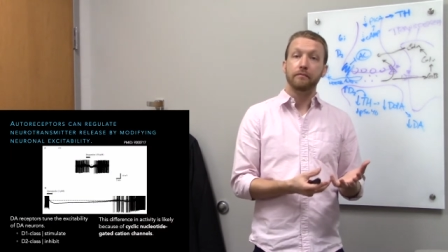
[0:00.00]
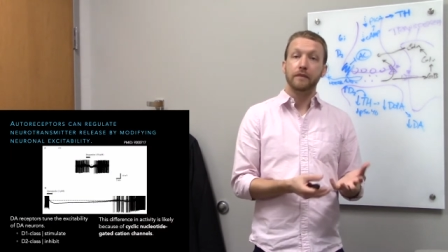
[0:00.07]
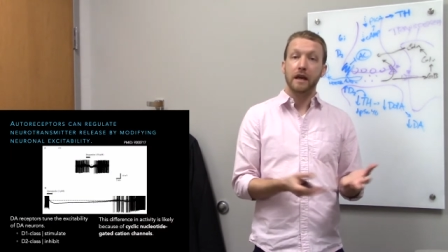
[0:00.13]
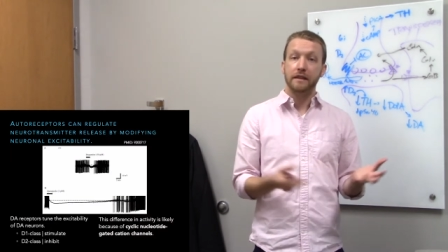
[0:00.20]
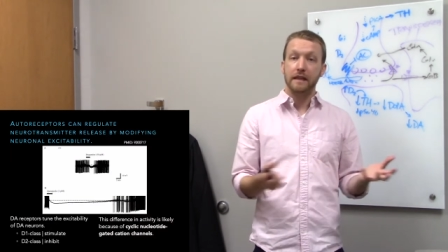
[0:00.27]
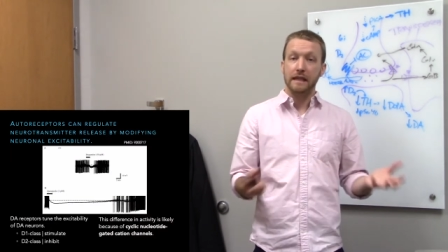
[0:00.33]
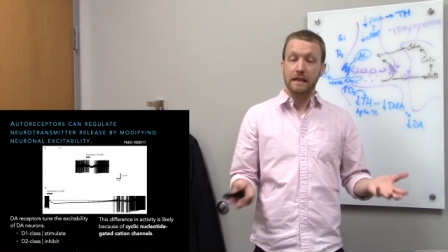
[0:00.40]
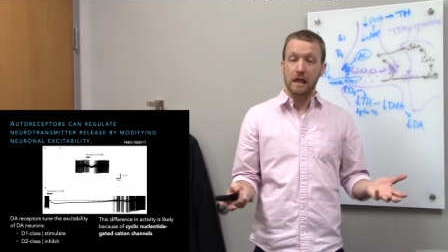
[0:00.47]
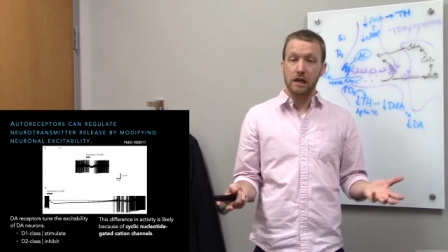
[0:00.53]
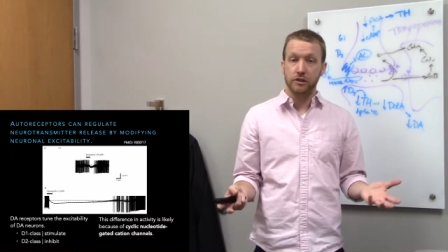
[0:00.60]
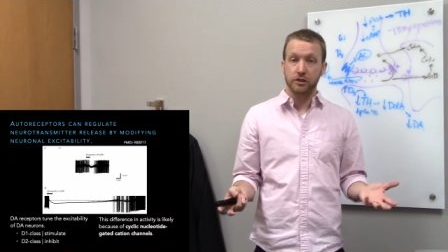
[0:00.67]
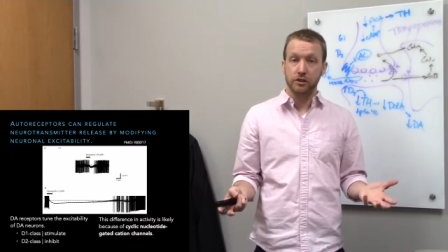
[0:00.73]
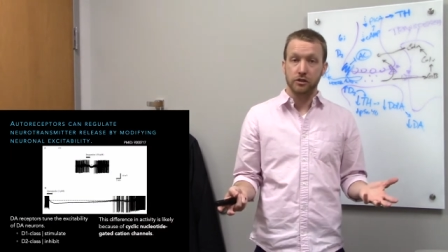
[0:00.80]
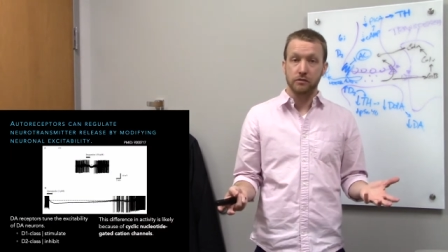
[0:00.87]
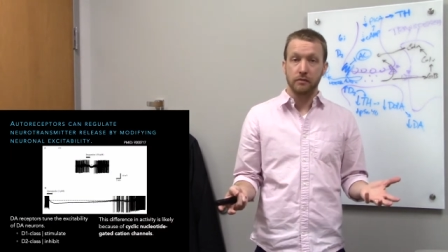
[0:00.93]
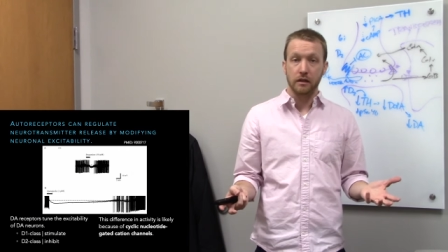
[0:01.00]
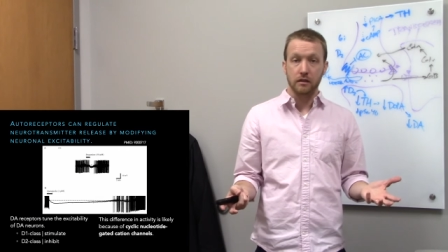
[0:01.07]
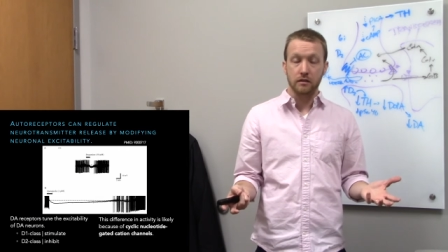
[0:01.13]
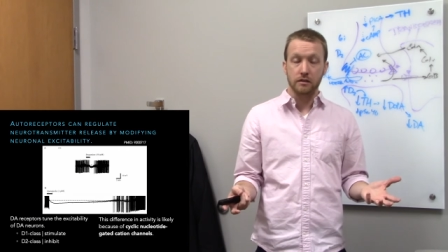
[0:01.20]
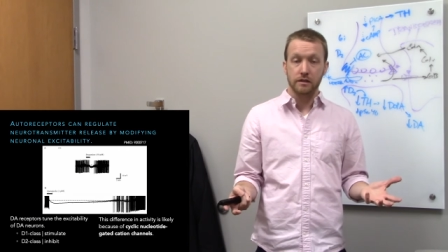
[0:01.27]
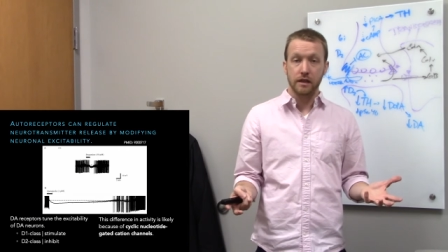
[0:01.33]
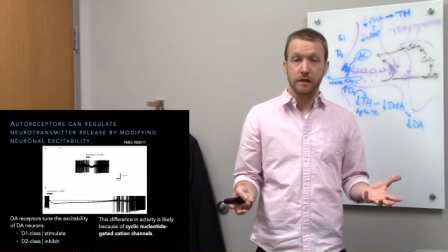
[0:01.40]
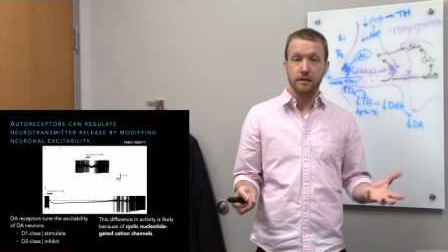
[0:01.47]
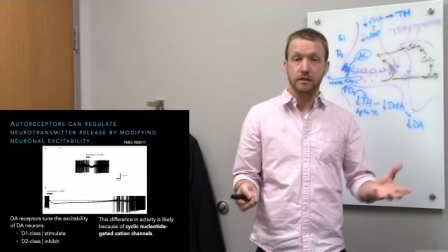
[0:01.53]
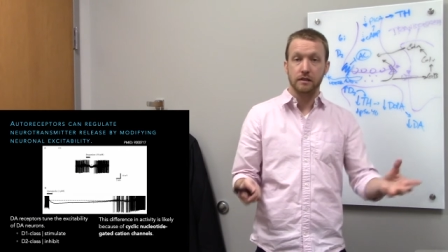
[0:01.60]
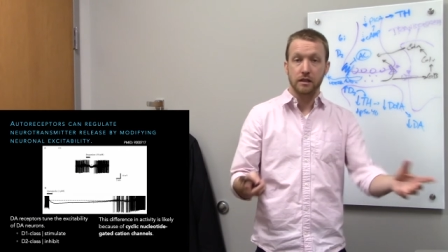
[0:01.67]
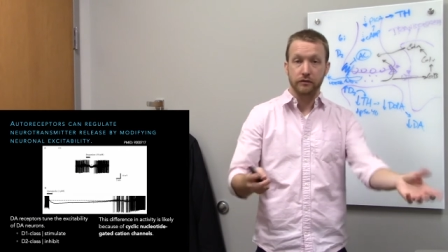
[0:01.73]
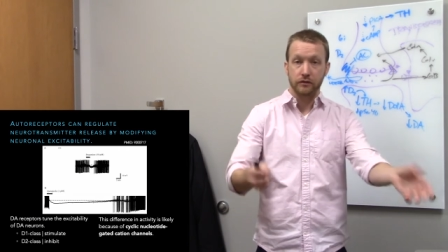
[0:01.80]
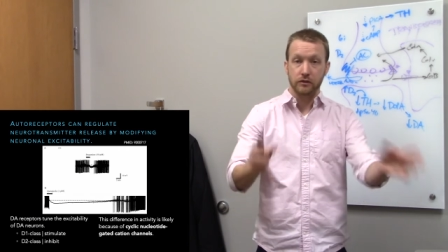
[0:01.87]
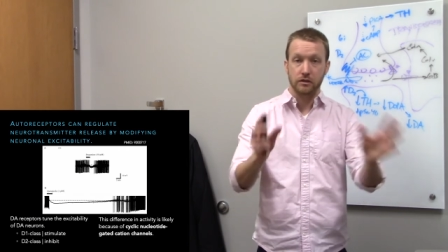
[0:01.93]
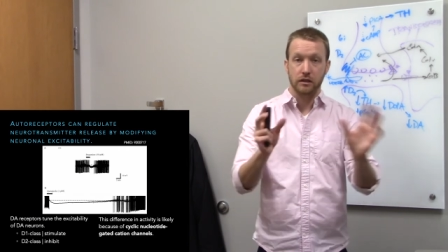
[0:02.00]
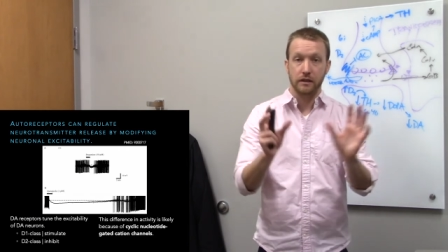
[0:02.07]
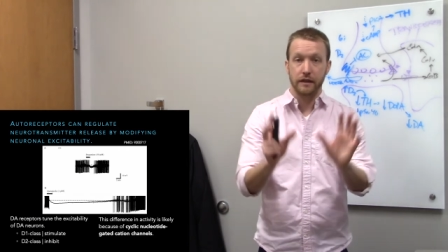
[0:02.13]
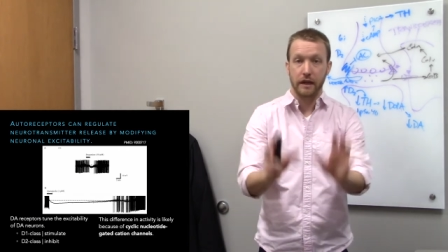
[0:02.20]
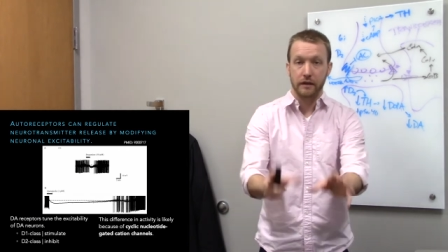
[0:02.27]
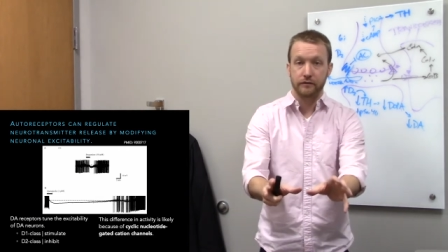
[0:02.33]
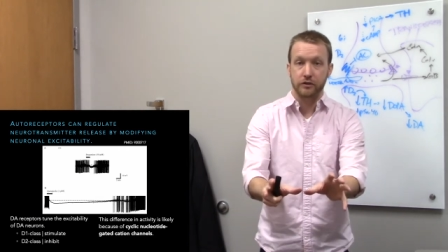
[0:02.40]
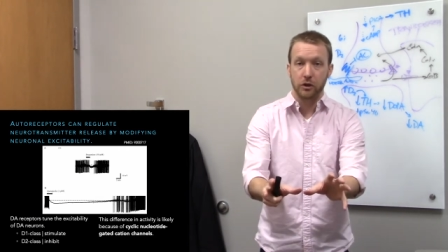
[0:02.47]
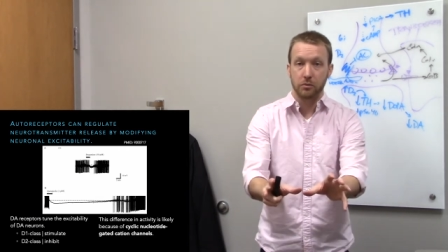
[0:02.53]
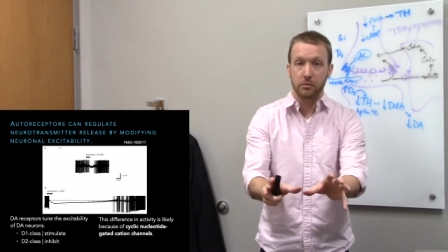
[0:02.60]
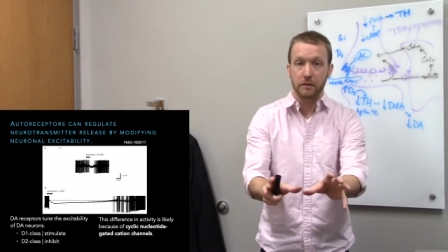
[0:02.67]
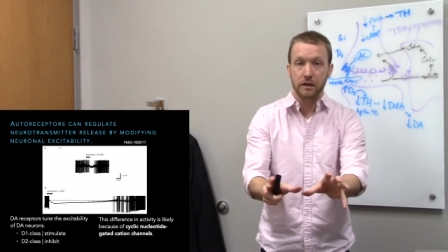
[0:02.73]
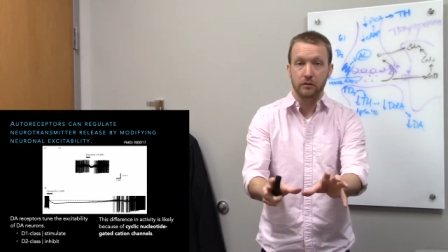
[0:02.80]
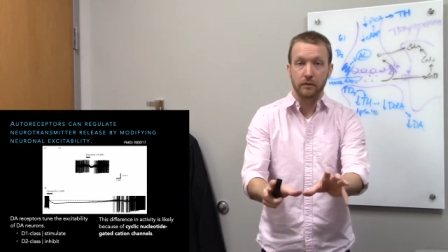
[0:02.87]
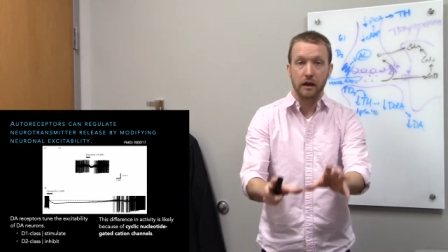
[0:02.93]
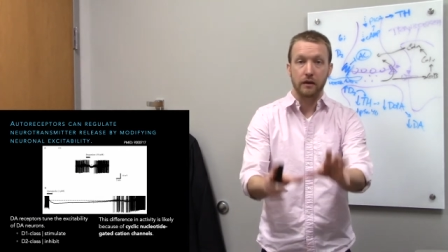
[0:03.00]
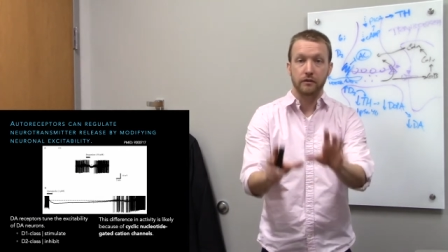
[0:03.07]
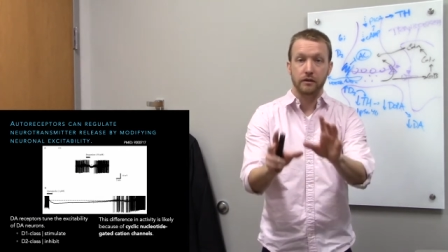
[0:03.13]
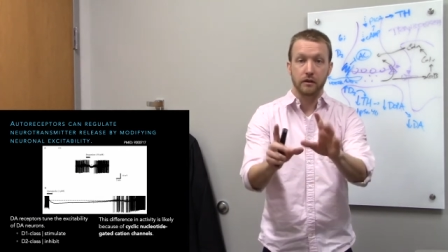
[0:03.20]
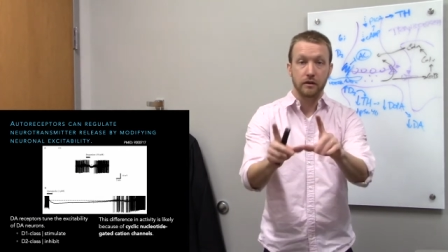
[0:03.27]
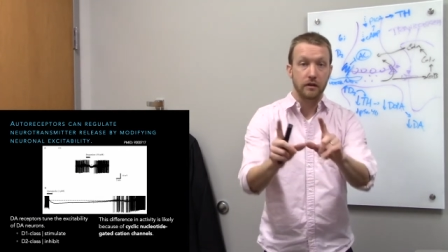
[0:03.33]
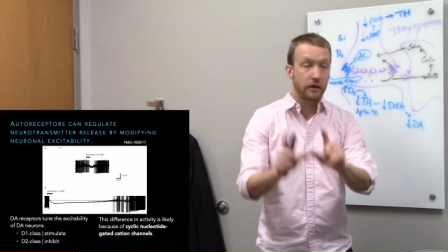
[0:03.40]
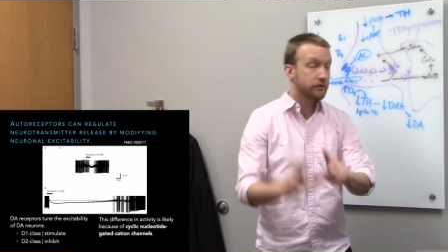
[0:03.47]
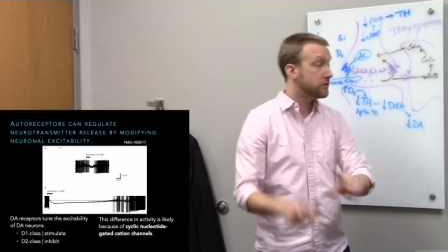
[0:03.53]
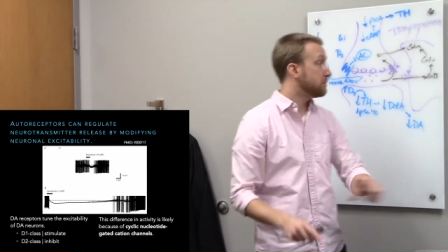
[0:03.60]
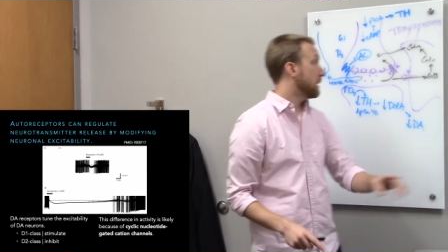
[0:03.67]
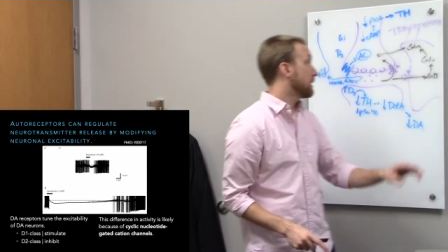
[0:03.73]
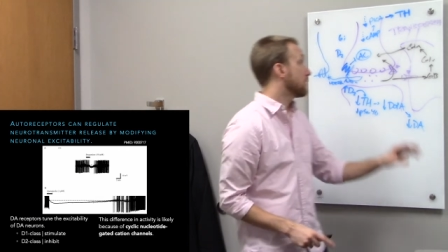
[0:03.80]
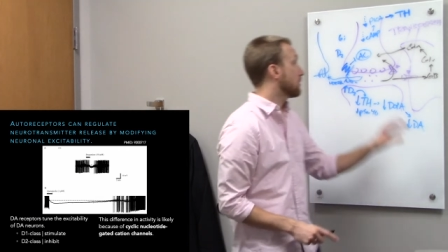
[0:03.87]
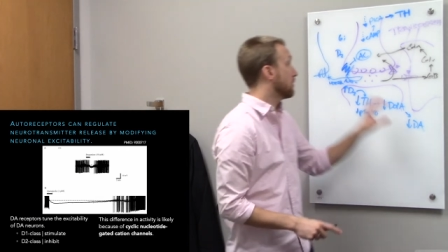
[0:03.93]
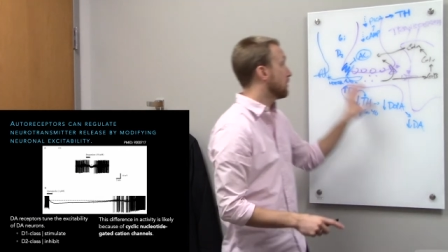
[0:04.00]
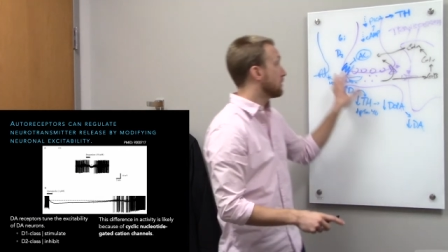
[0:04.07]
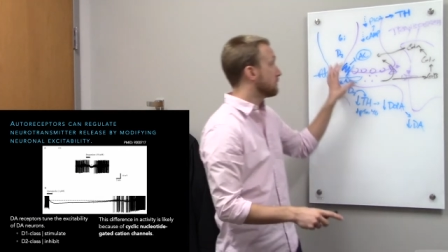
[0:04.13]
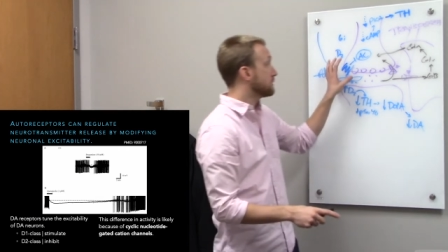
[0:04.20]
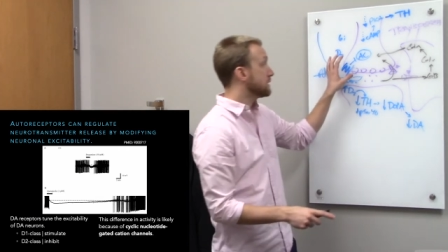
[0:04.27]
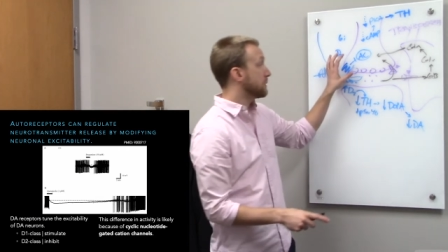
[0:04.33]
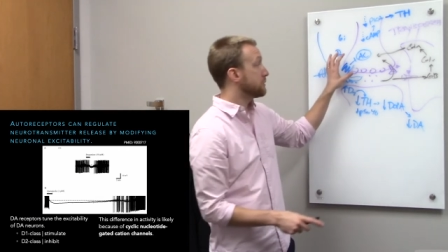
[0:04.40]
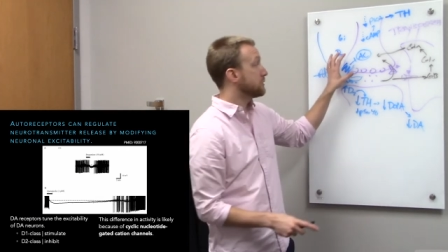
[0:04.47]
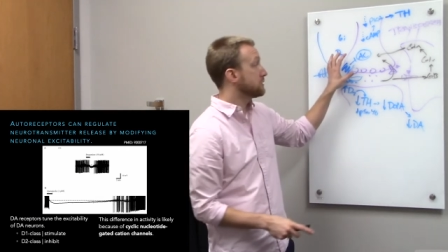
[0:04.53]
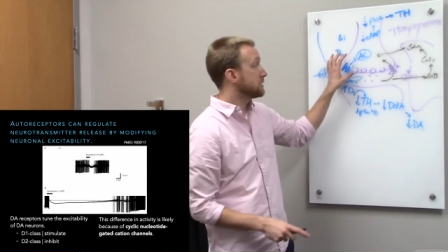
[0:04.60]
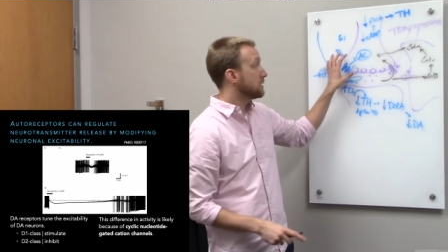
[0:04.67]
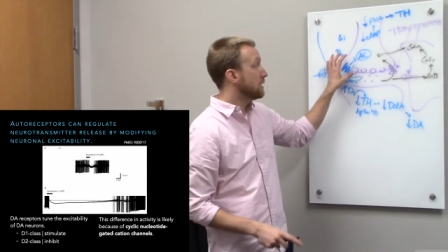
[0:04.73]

And that logic should make good sense. If there's a lot of dopamine around, enough to bind our autoreceptors,